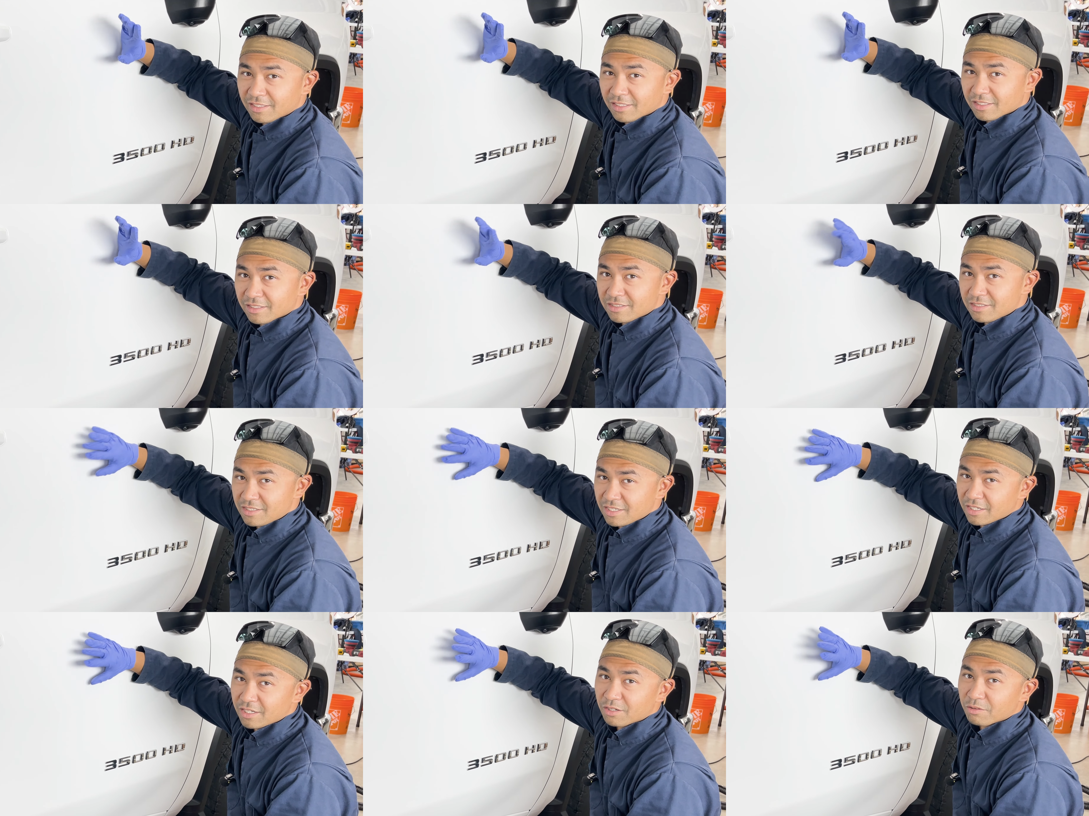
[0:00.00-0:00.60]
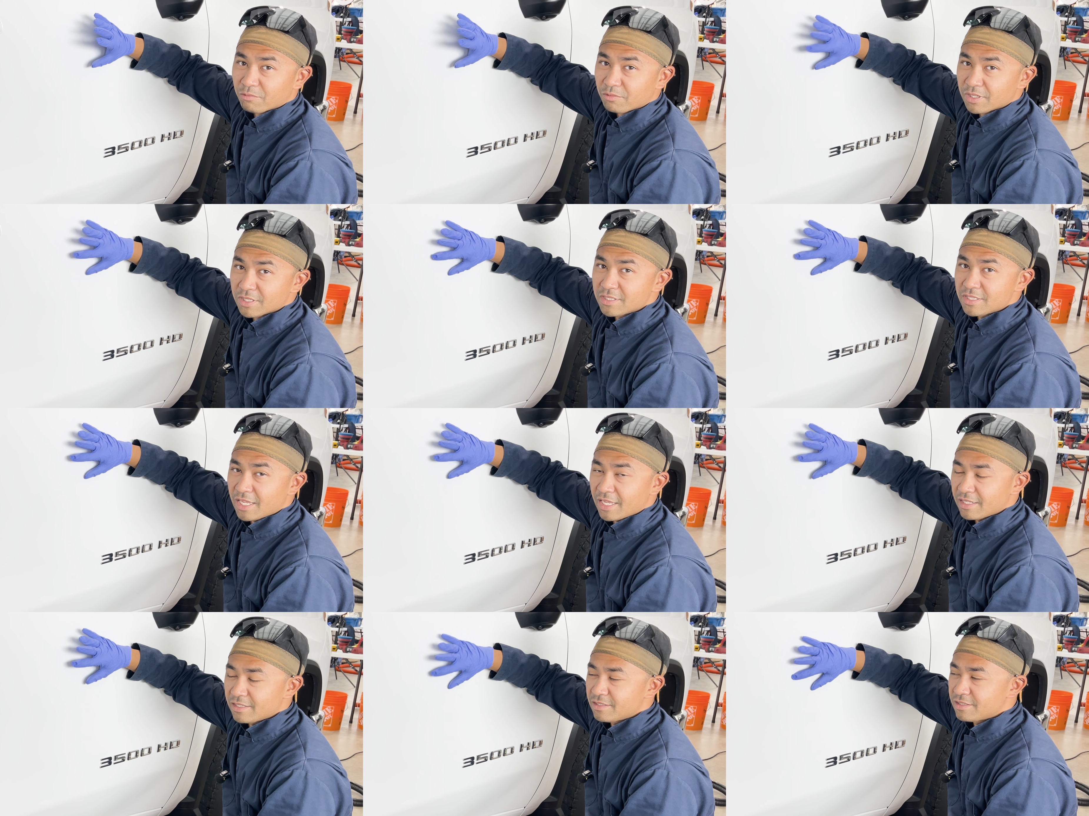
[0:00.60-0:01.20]
the sticker
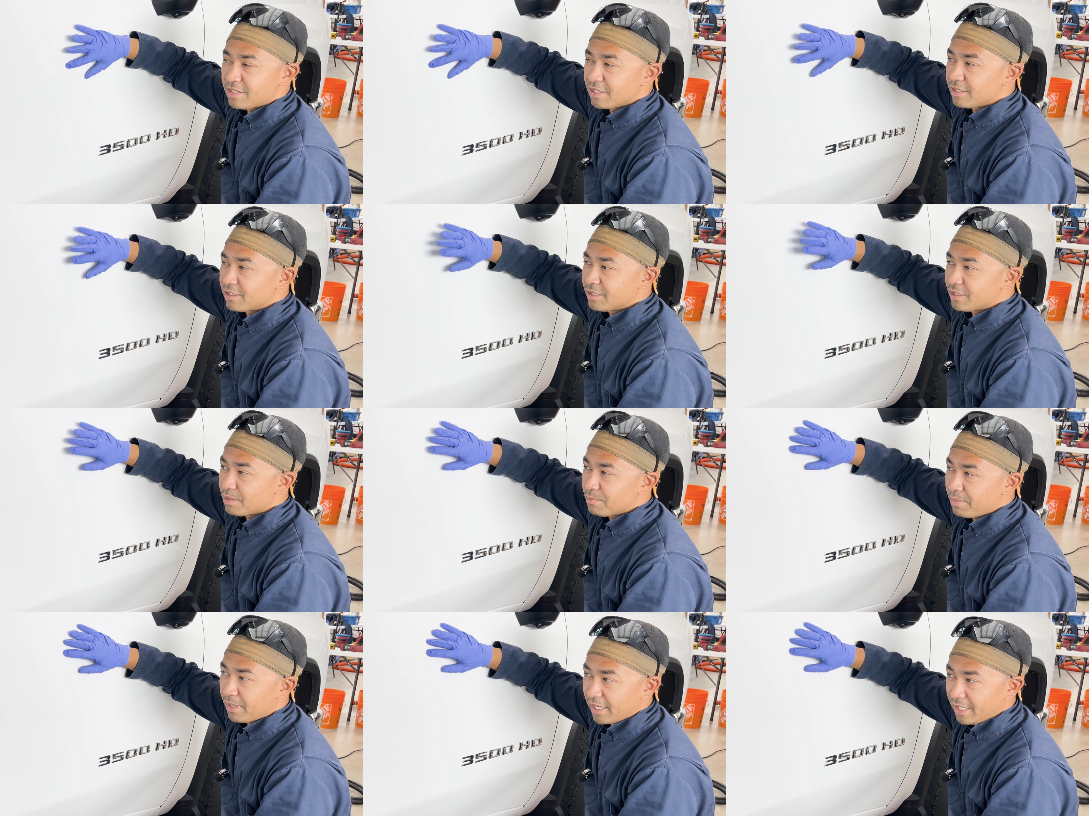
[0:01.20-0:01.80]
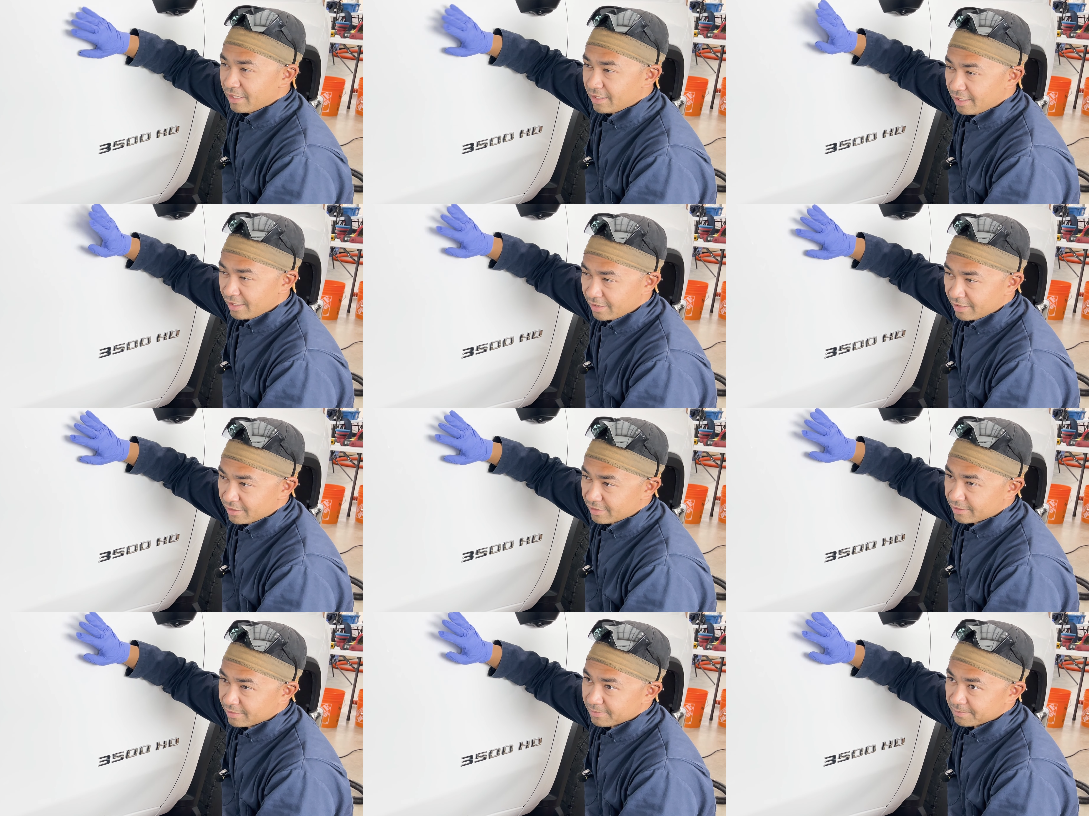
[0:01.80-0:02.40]
was etched into the paint
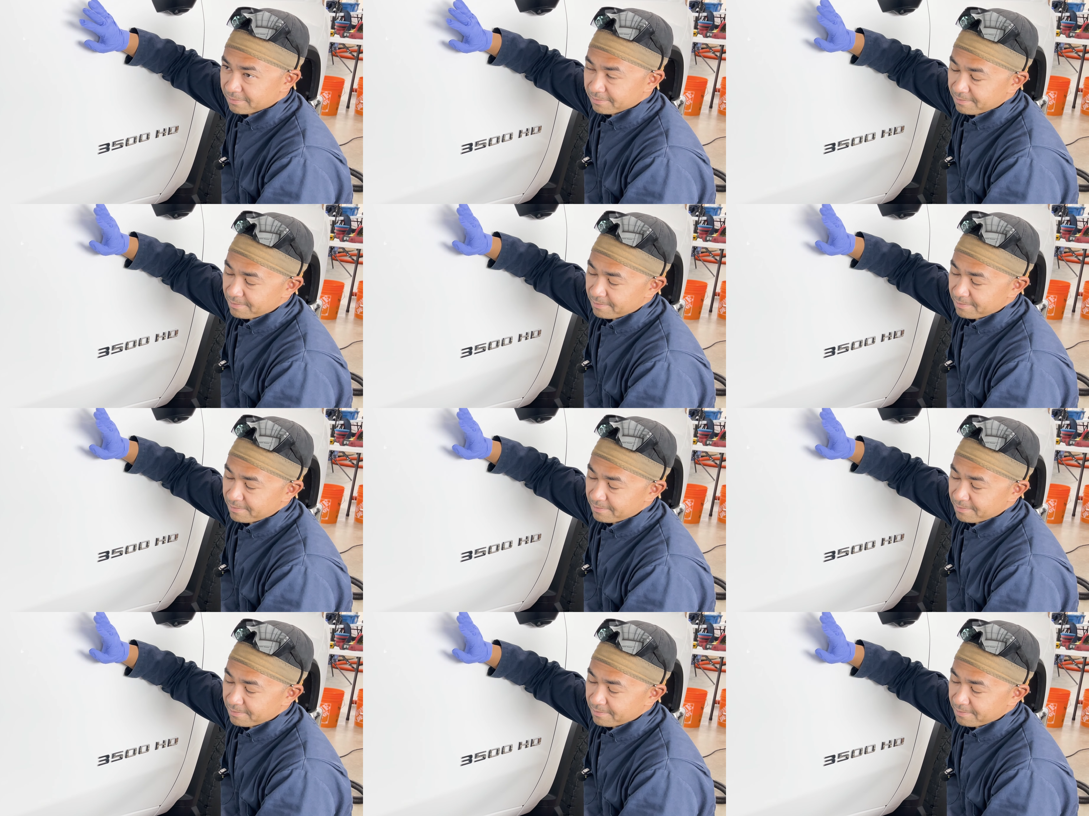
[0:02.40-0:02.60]
here,